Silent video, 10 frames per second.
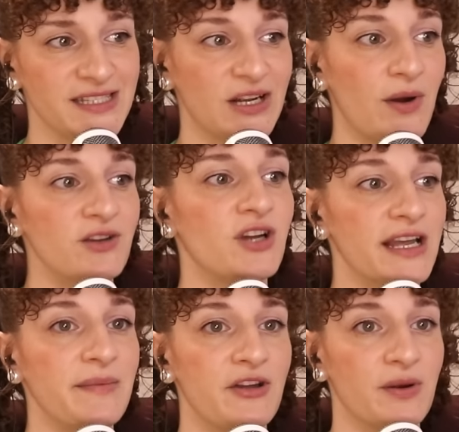It's like, why are you
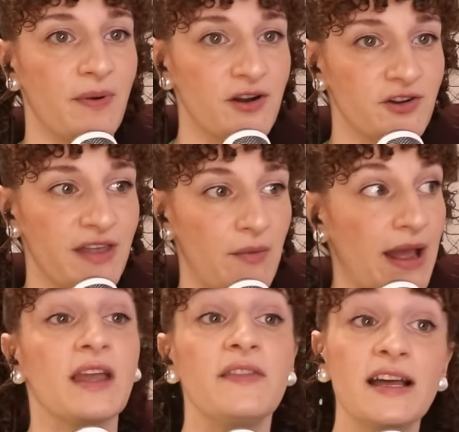talking about your partner that
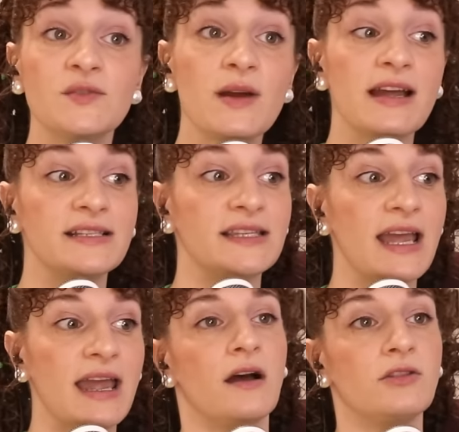way? And that's why I
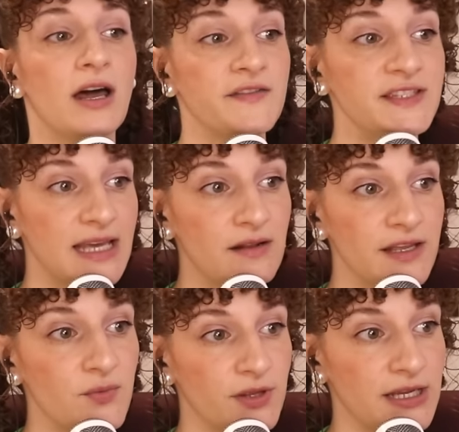say a lot of
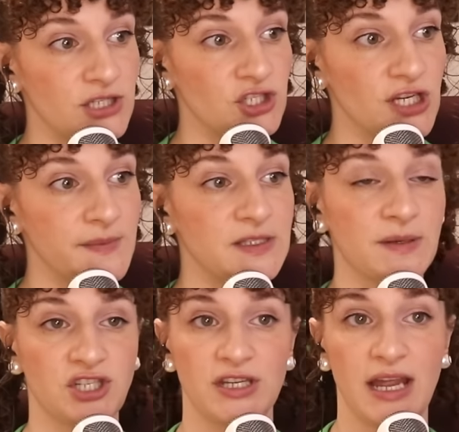settling relationships,
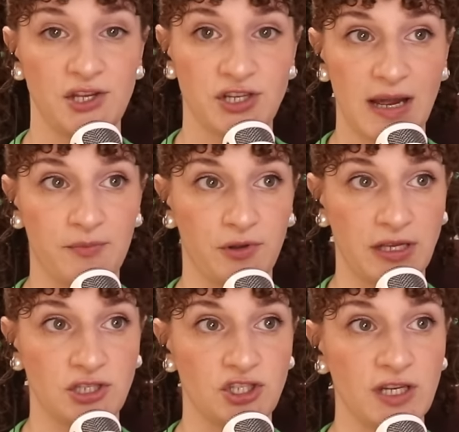especially age gap
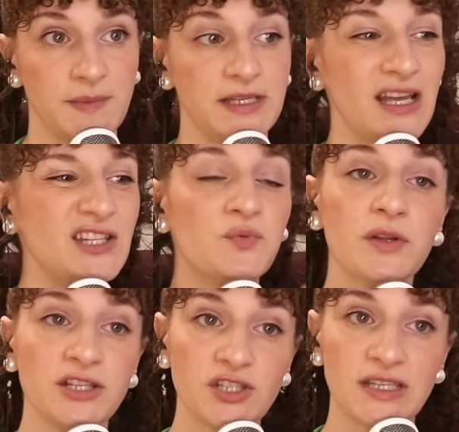relationships, it's
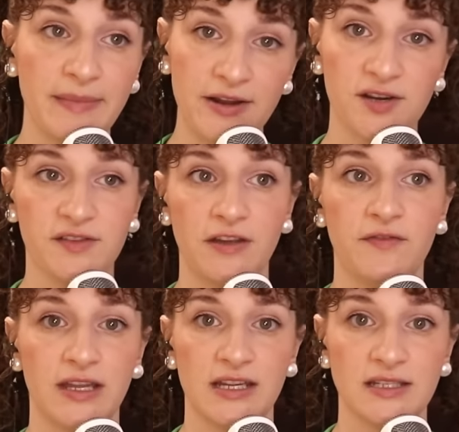really just a matter of
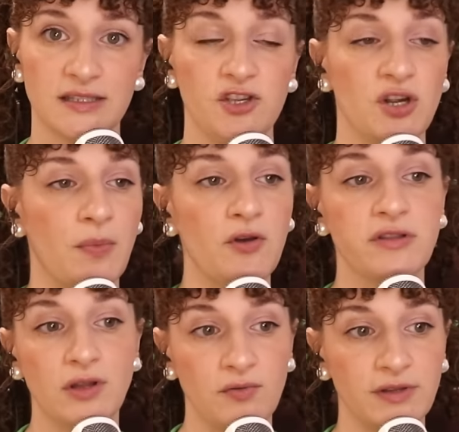convenience. You're both
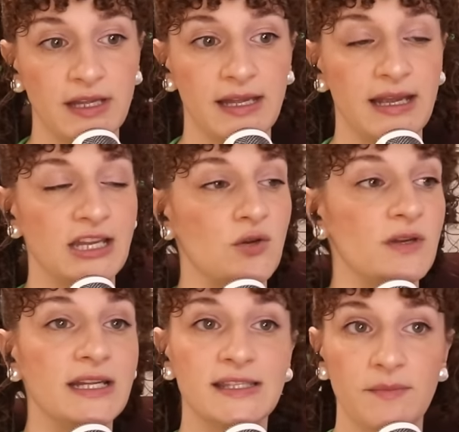lonely and you
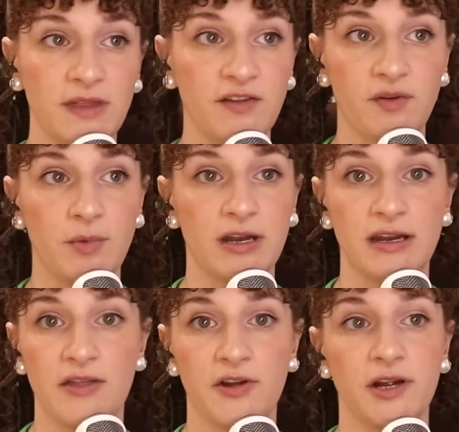need something from one
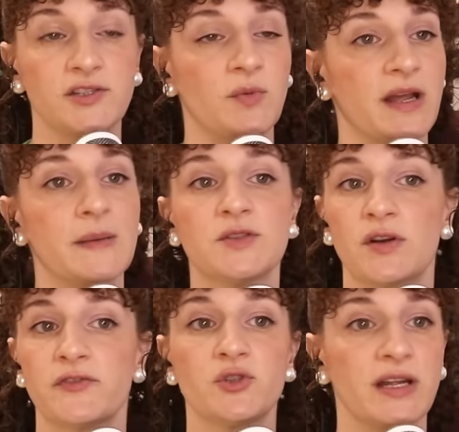another. So it becomes
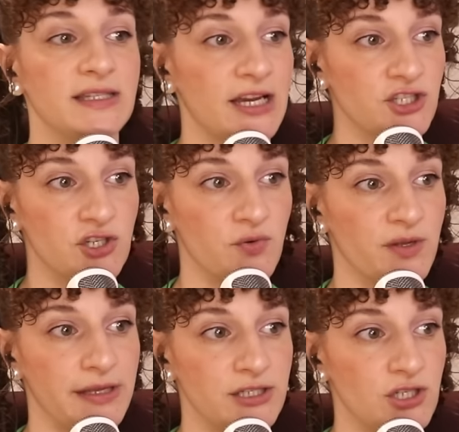sort of a transactional
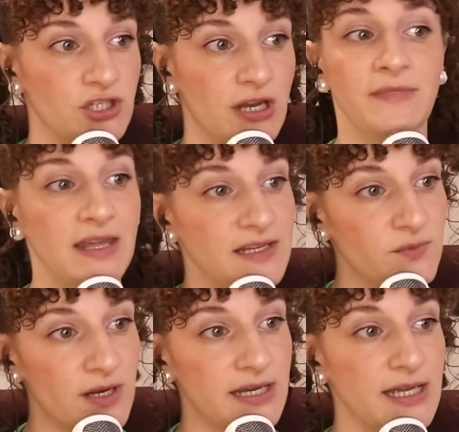relationship. It
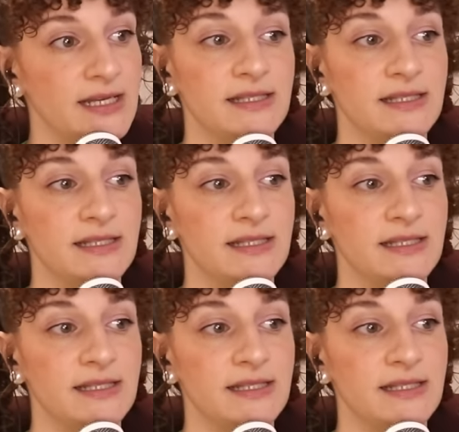is what it is.